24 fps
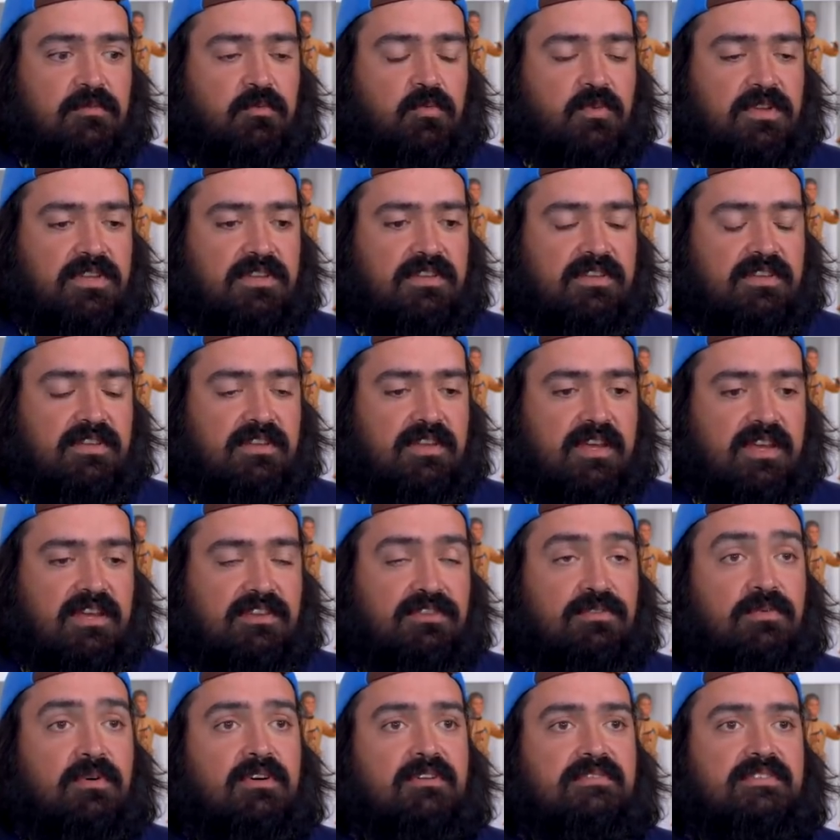we did
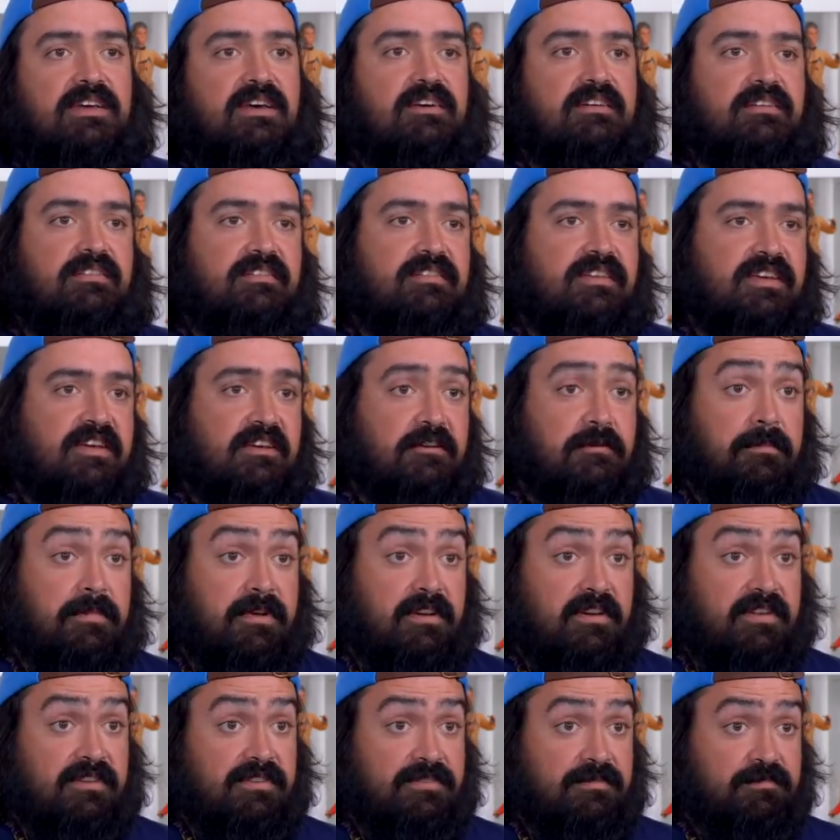a 12 gallon
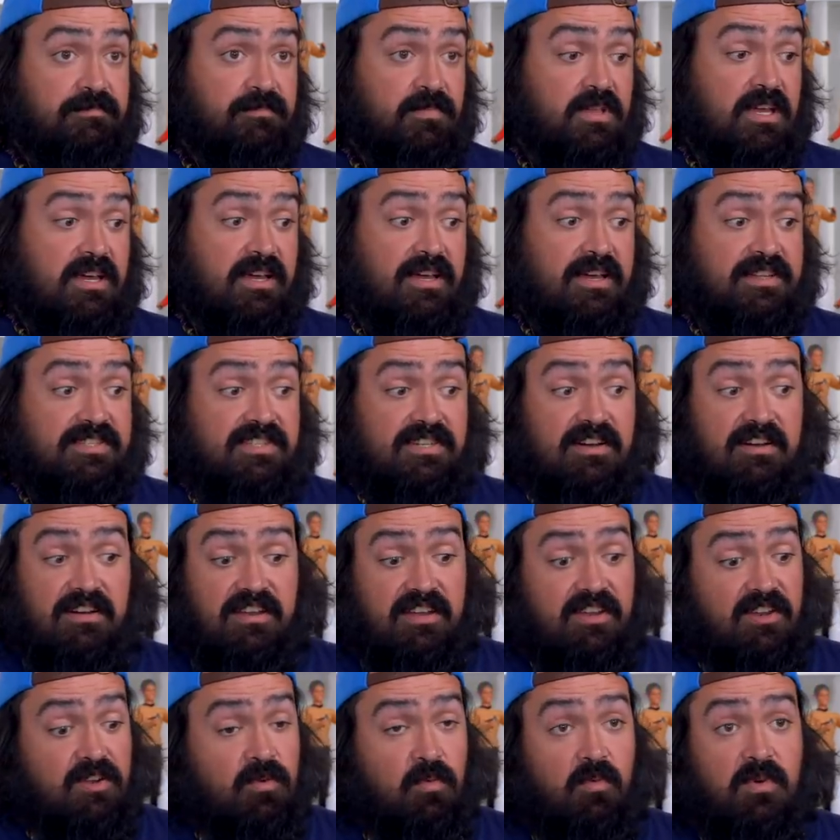Air-Pot. I uh, okay.
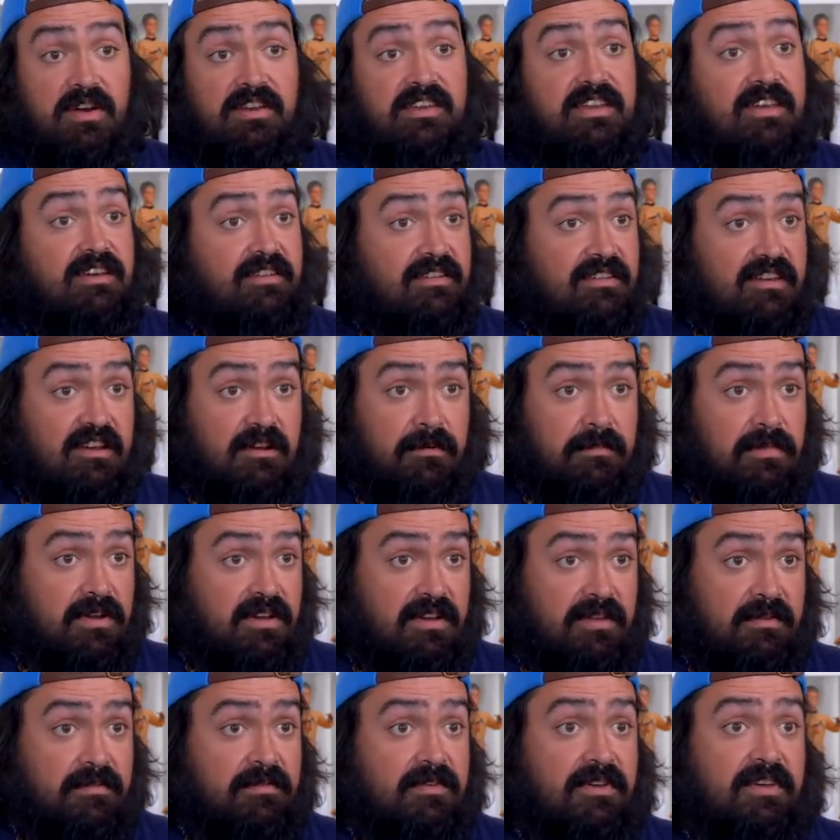started in a one gallon
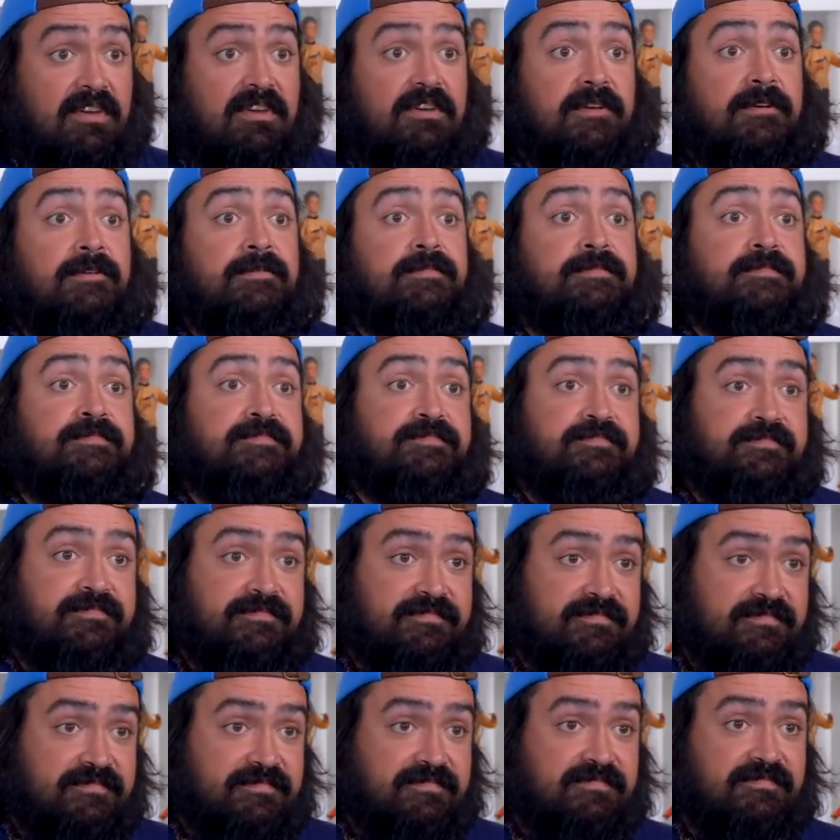Air-Pot. So, so, you got
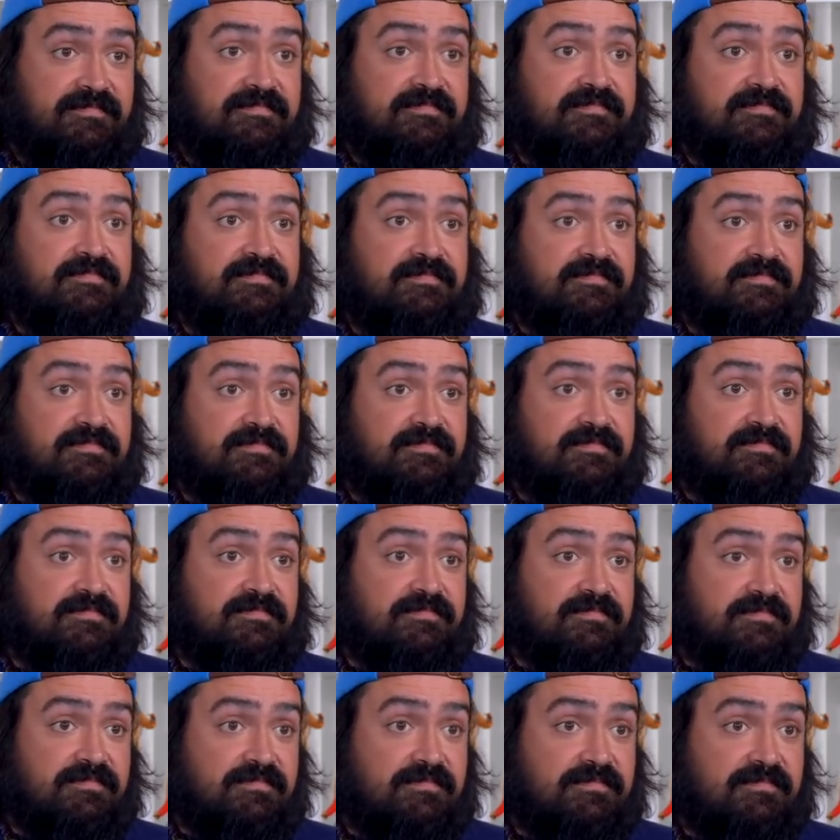four pounds of
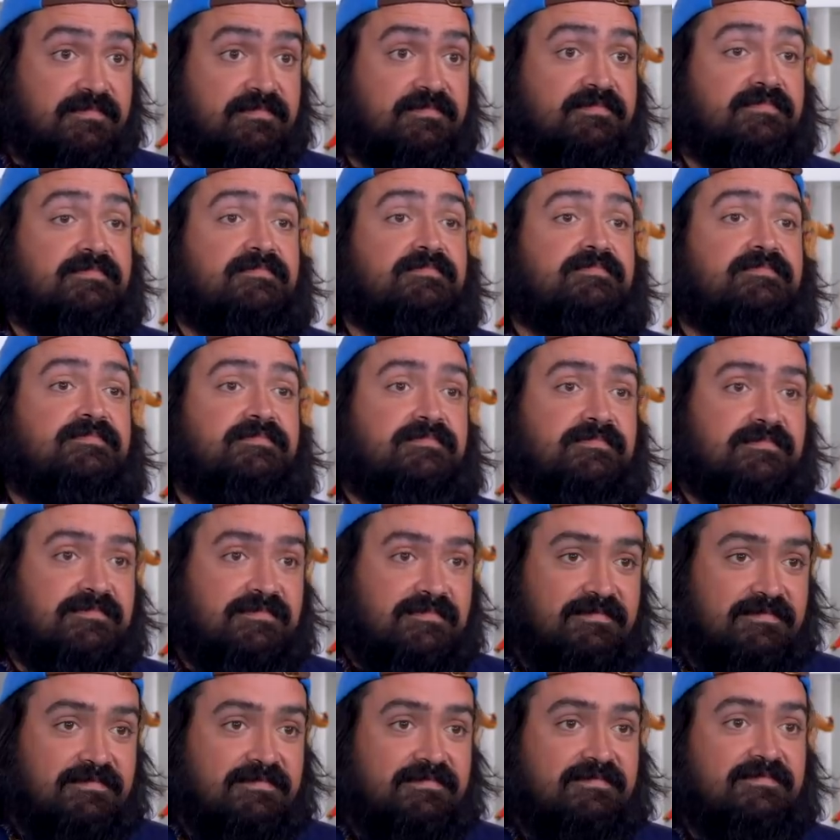yield
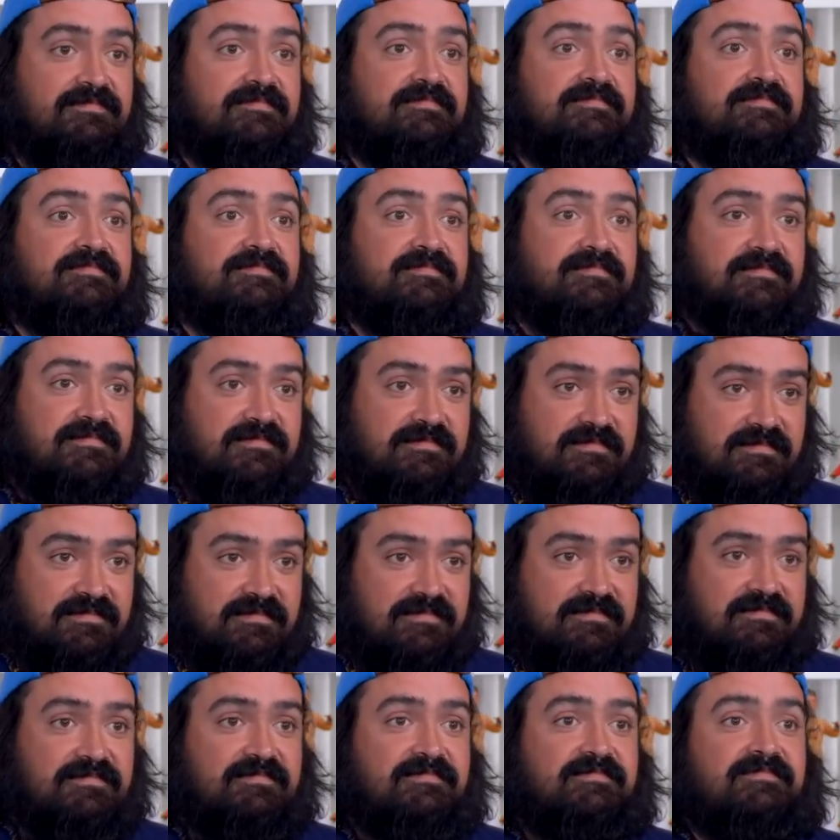out of a 12
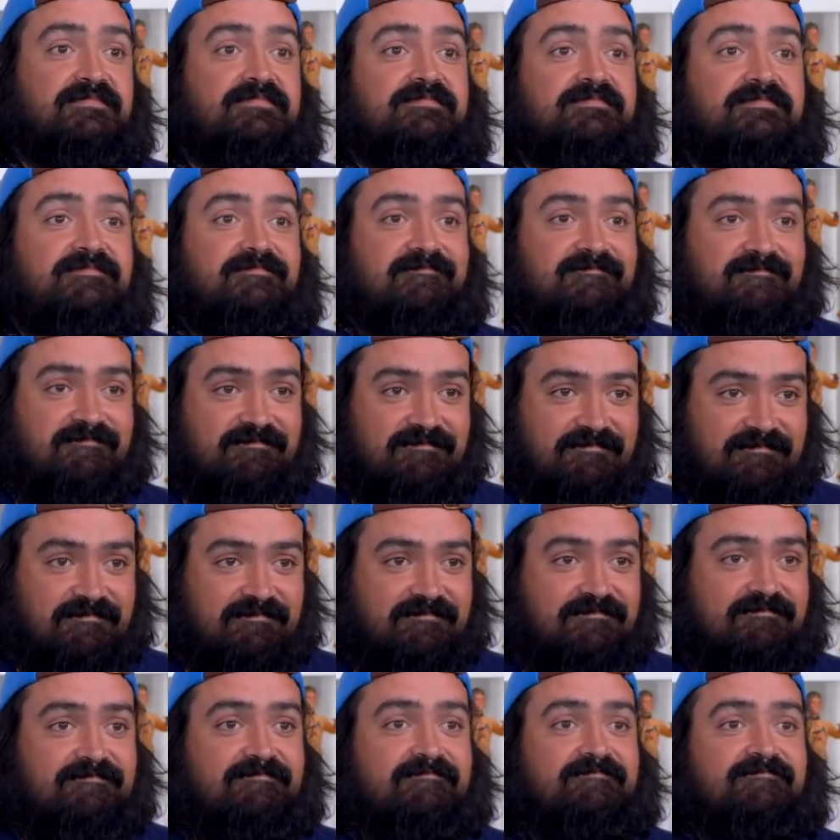gallon
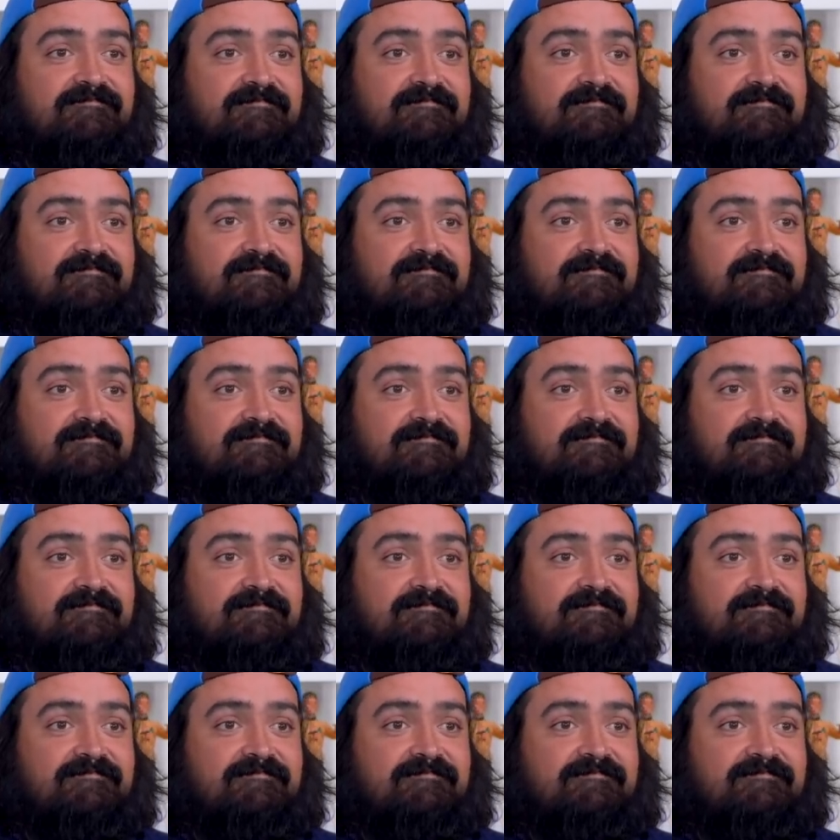Air-Pot.